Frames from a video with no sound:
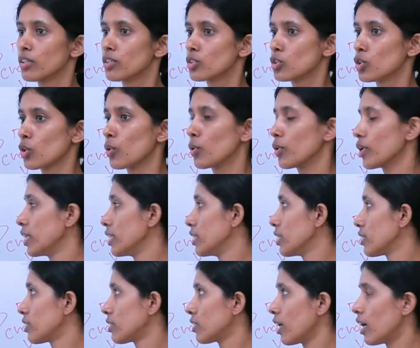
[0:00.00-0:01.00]
So in
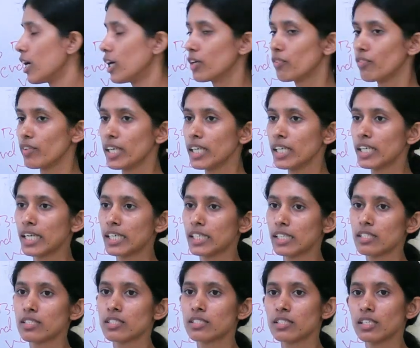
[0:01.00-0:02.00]
the 3rd week, it
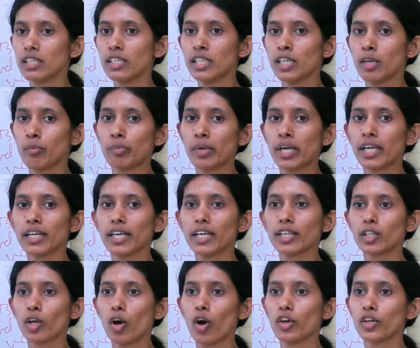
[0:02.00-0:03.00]
is still
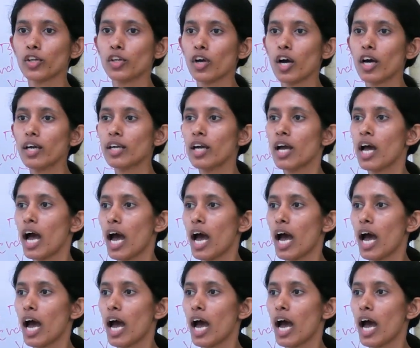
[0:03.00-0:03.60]
dependent on your